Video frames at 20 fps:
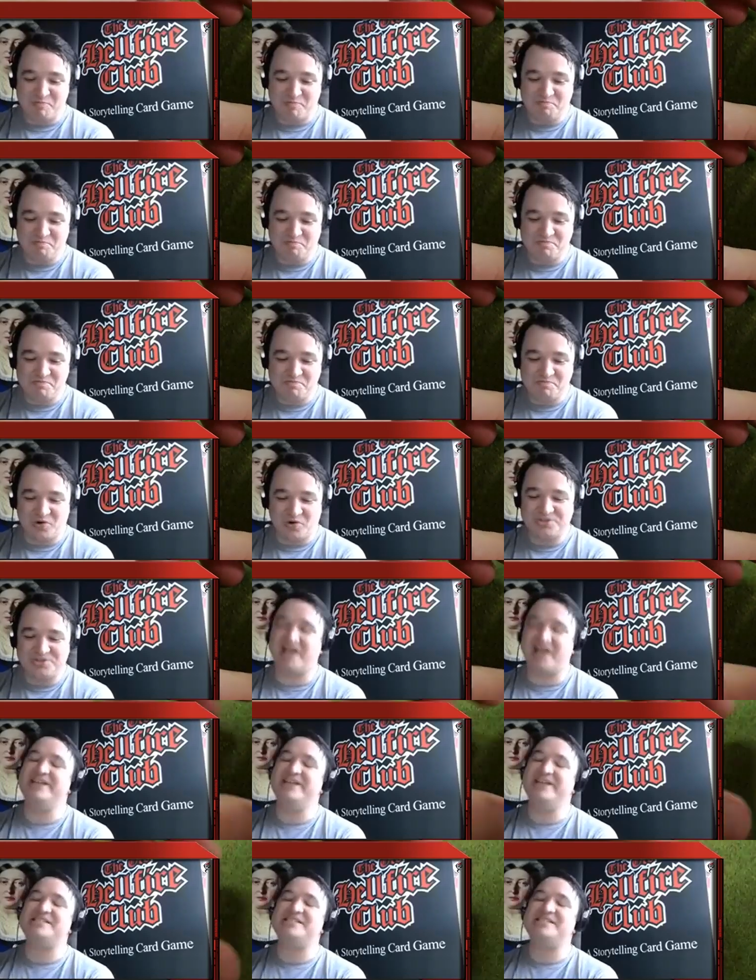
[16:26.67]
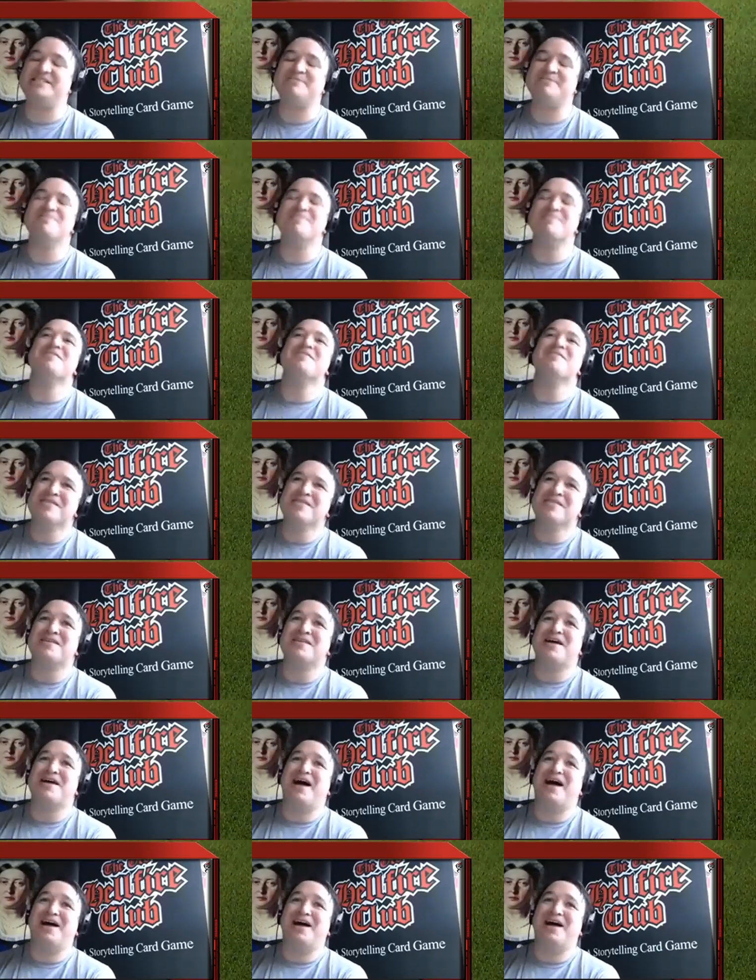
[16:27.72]
or dice.
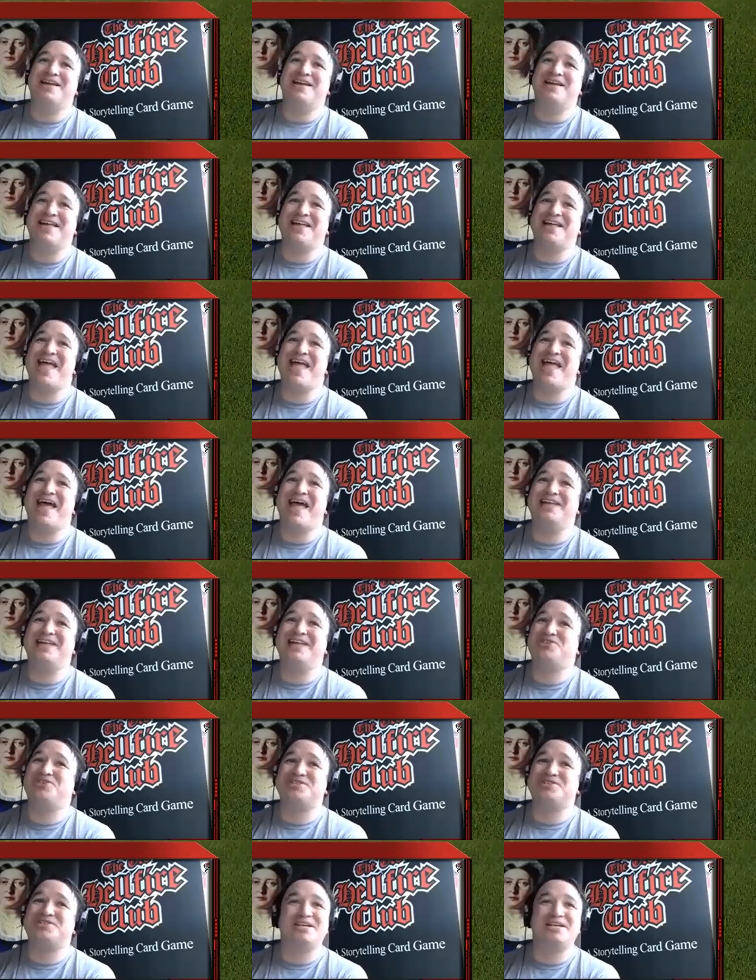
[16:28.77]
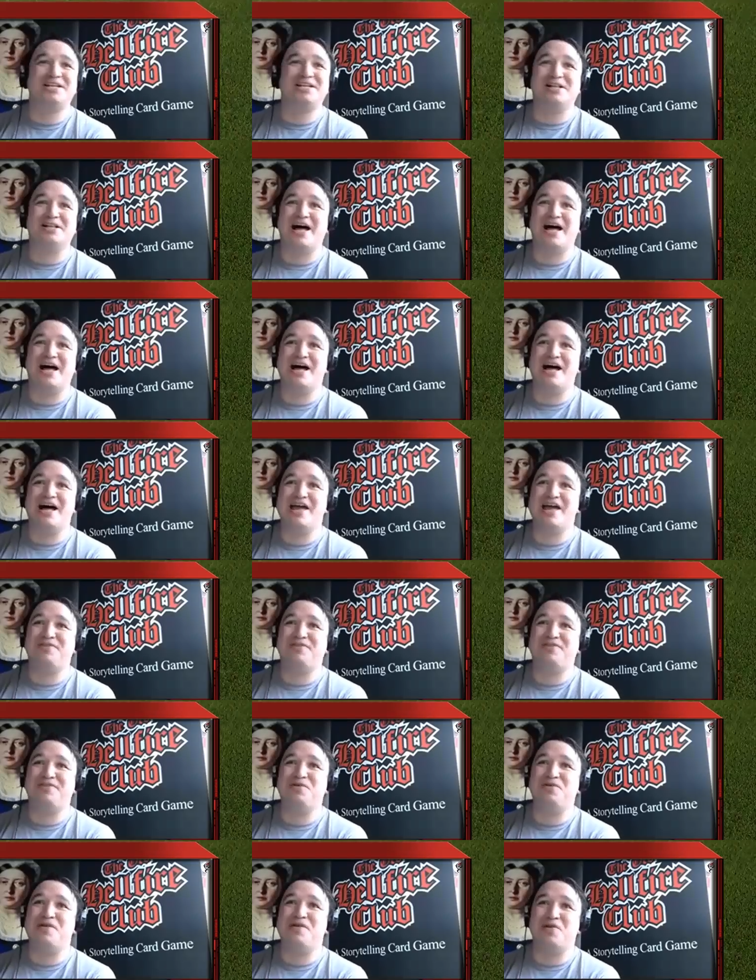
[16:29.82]
It's just a little,
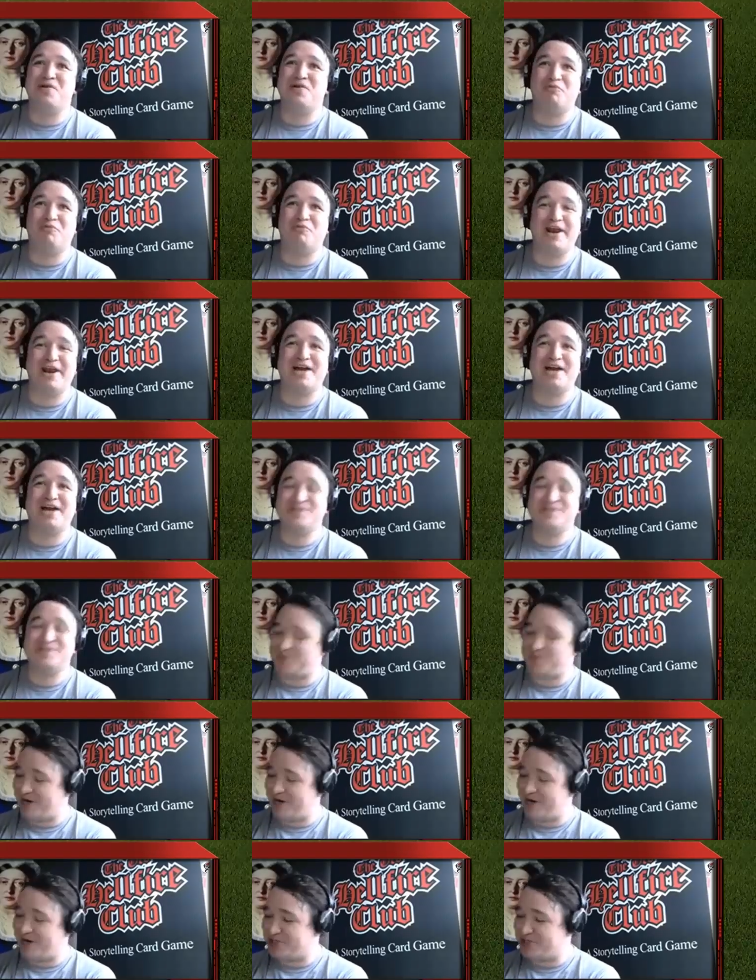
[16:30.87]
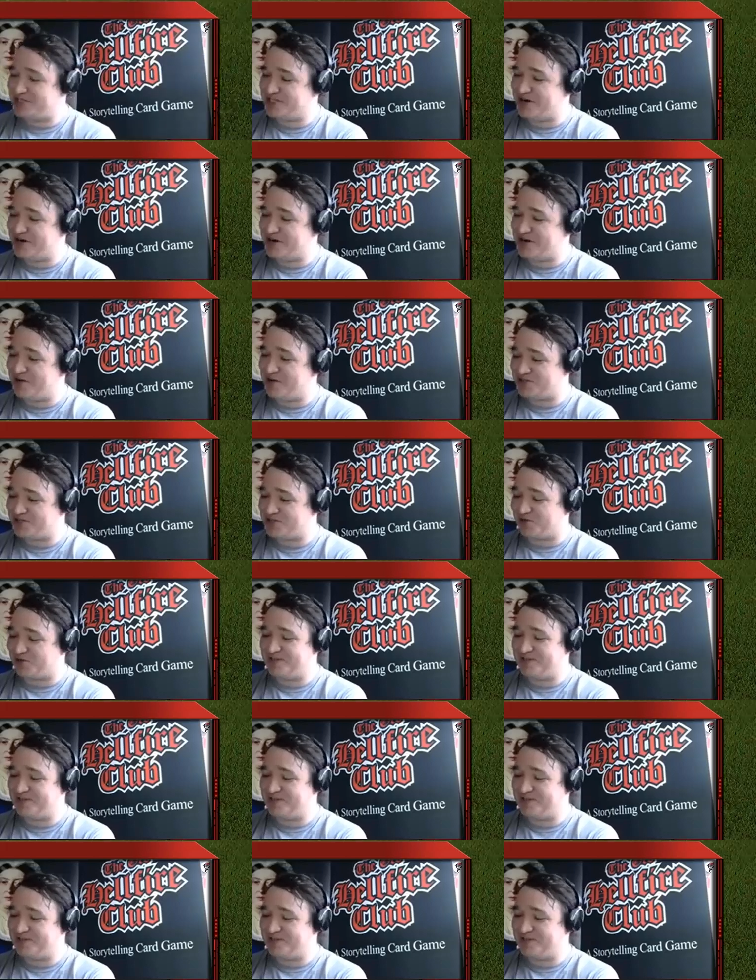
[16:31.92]
if you're running out of inspiration and don't know